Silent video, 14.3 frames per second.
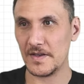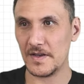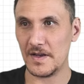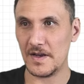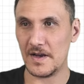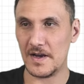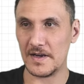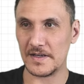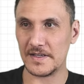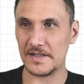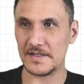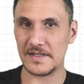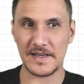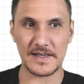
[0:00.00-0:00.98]

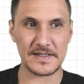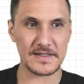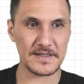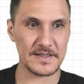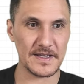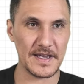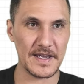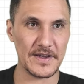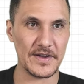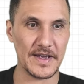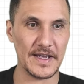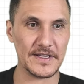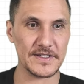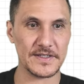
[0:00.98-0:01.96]
architect AI
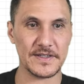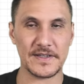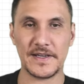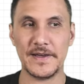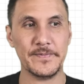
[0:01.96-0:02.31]
agent, okay?